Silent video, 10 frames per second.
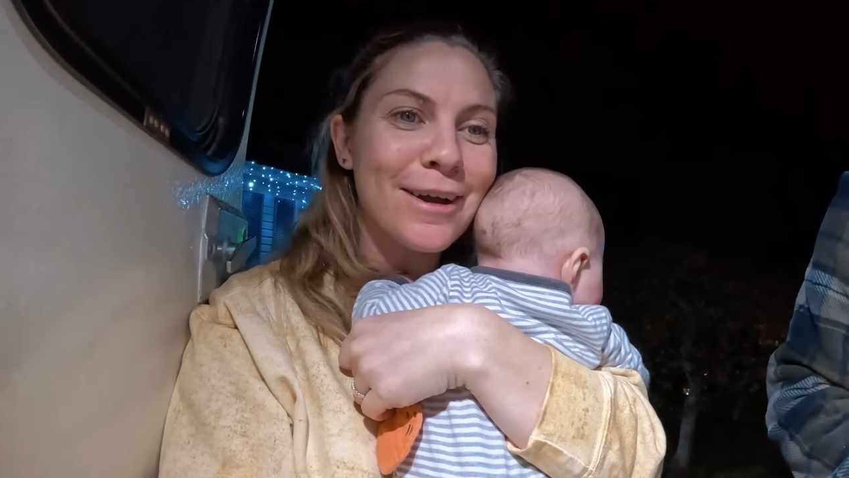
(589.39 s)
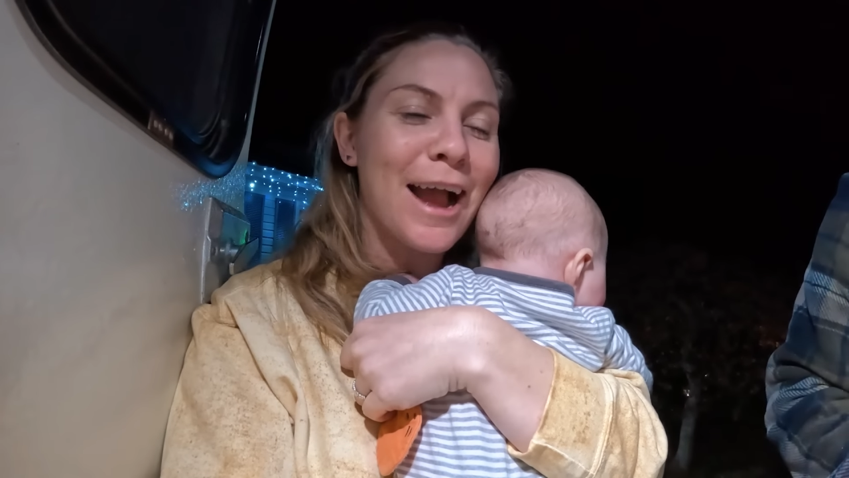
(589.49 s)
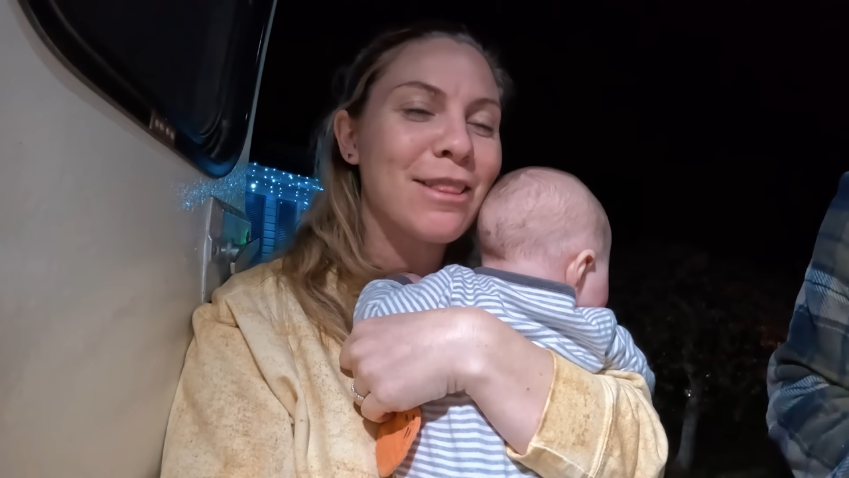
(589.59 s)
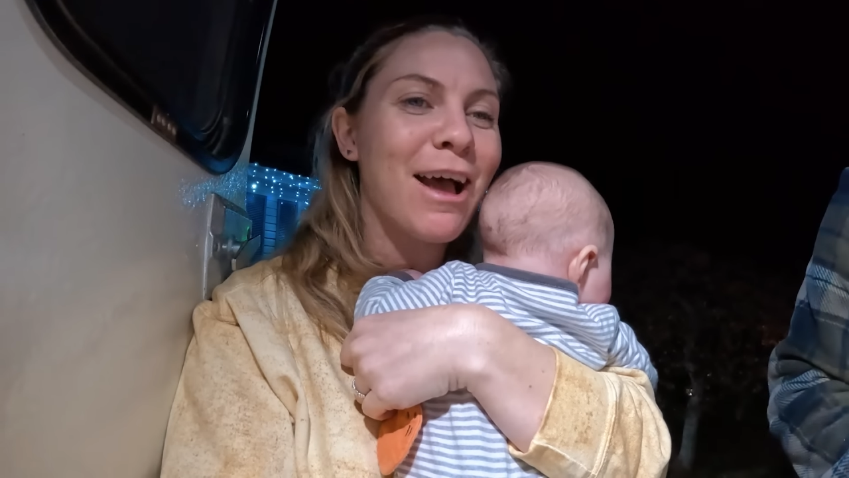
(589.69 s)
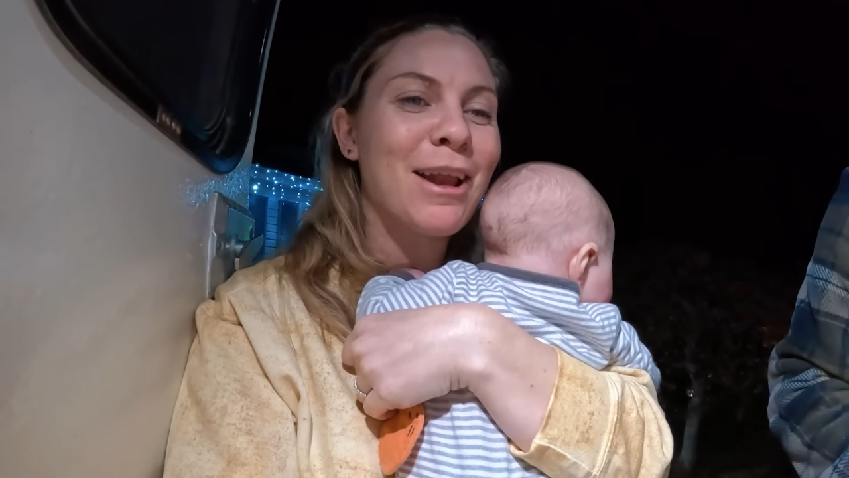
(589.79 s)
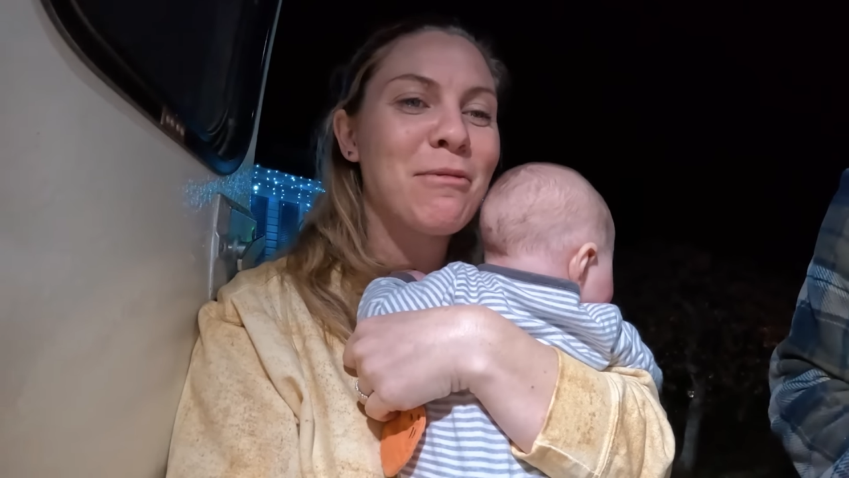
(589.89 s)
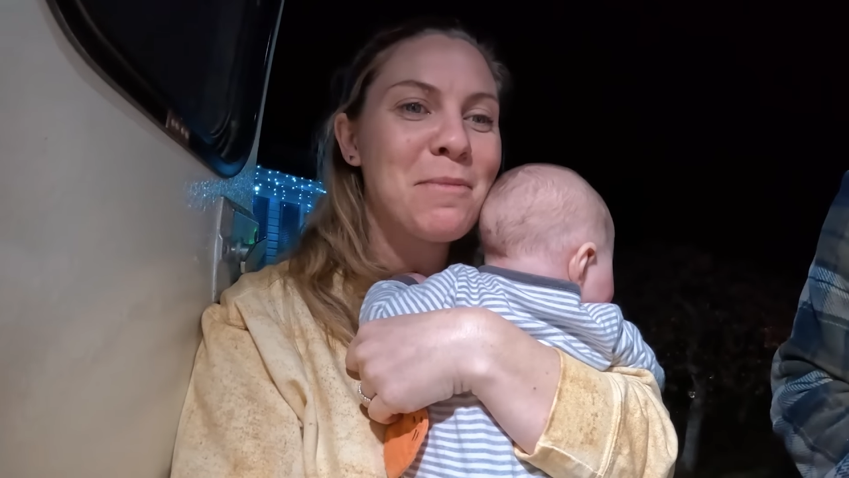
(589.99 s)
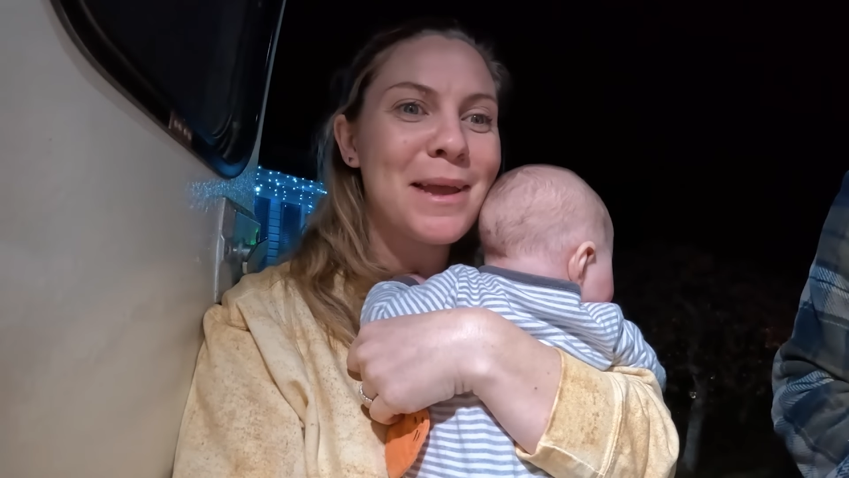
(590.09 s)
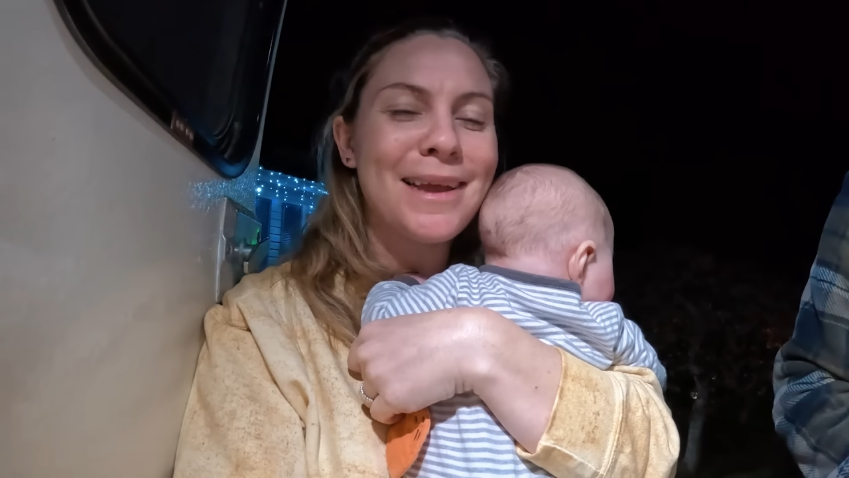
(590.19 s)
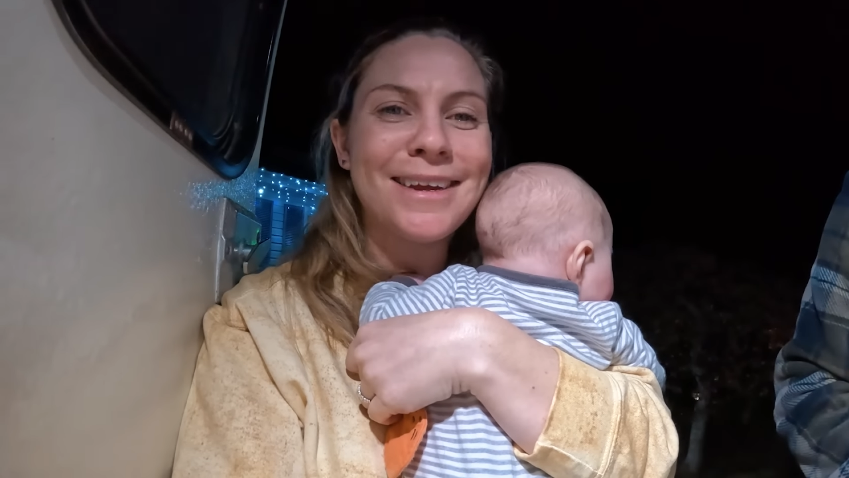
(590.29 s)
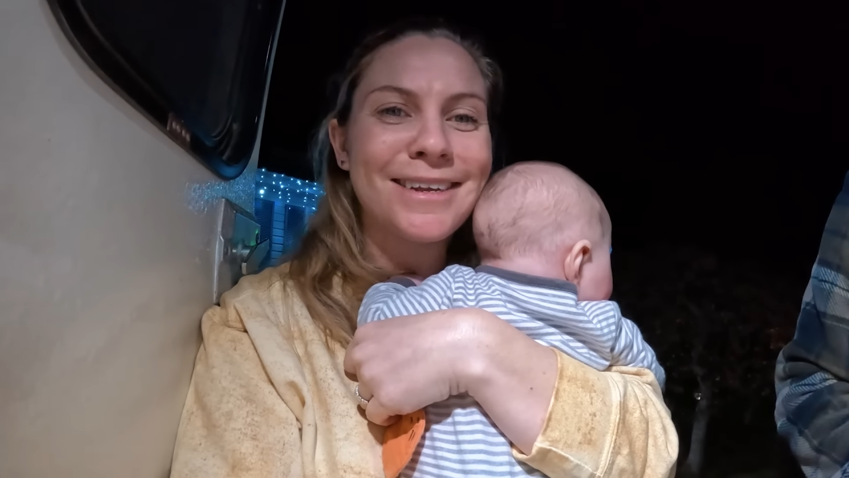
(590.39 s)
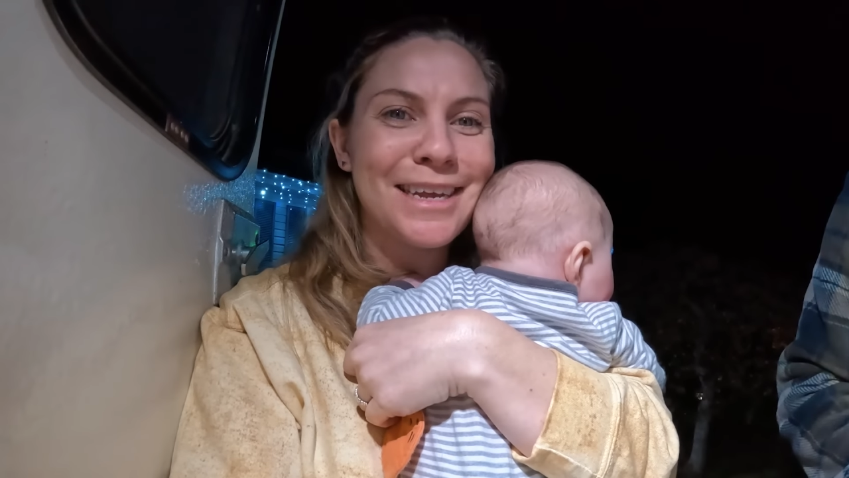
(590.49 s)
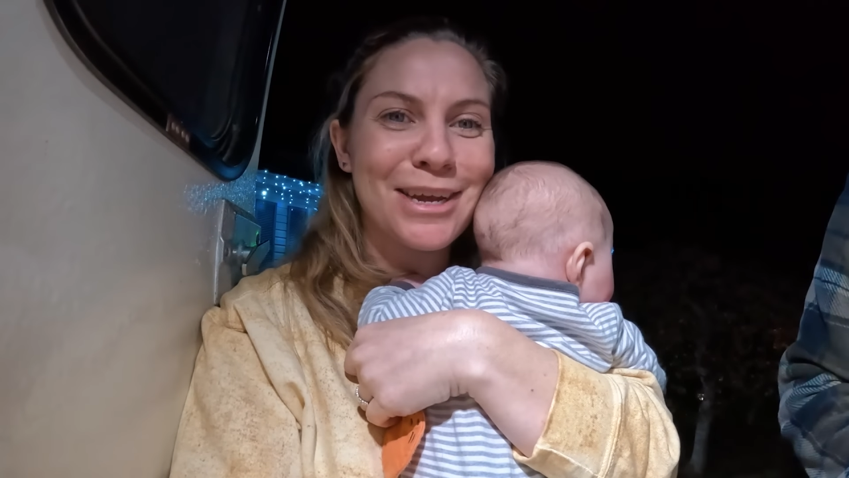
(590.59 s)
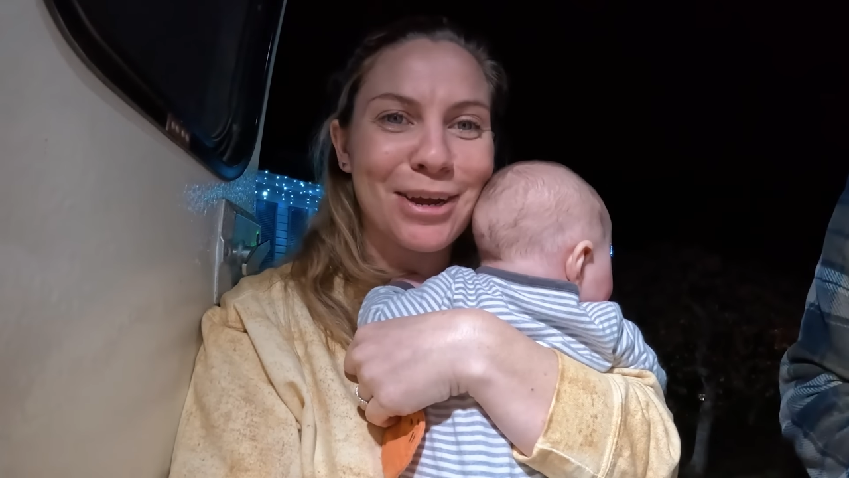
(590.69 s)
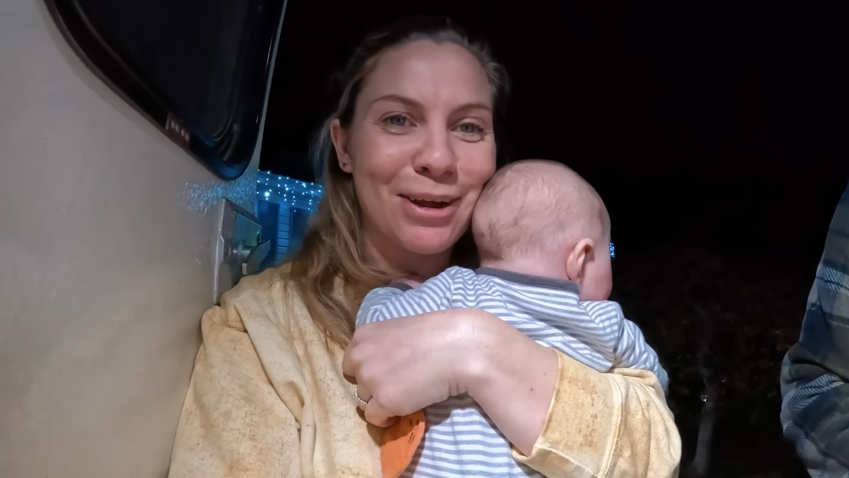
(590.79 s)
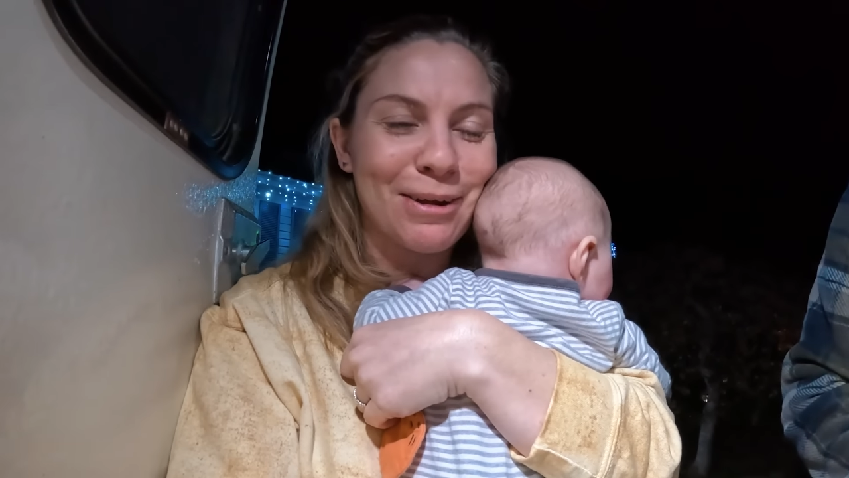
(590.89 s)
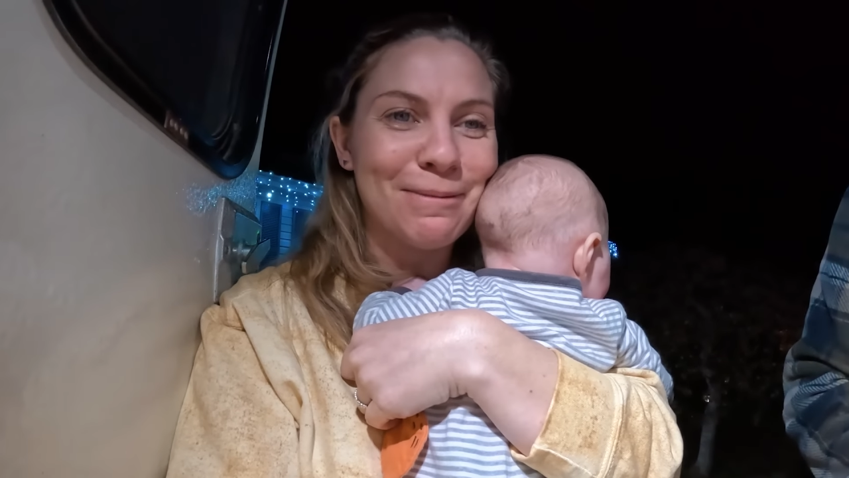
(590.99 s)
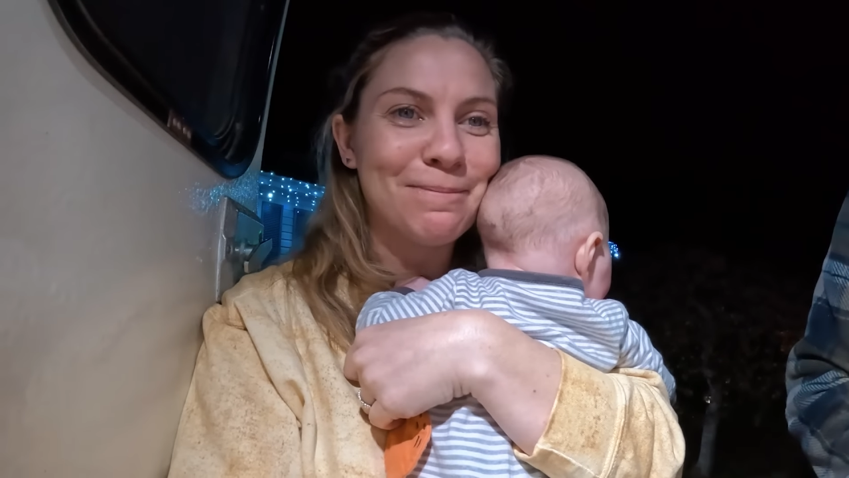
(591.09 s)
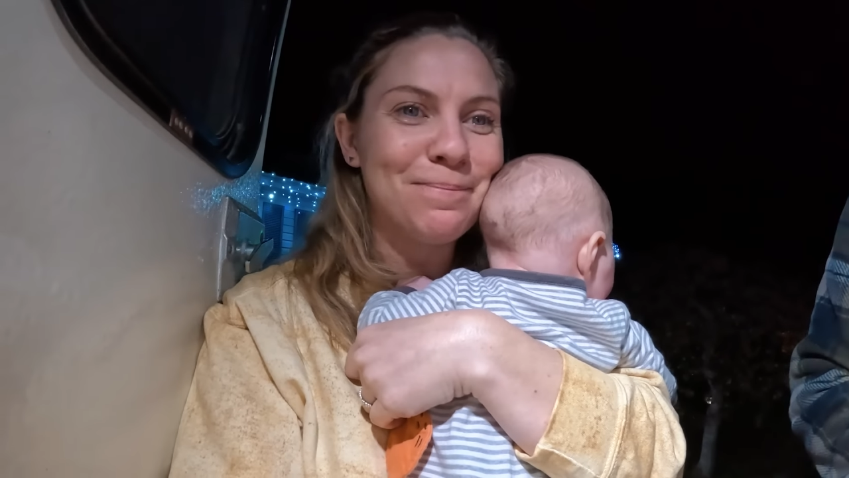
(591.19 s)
I, I thought I it would be easier.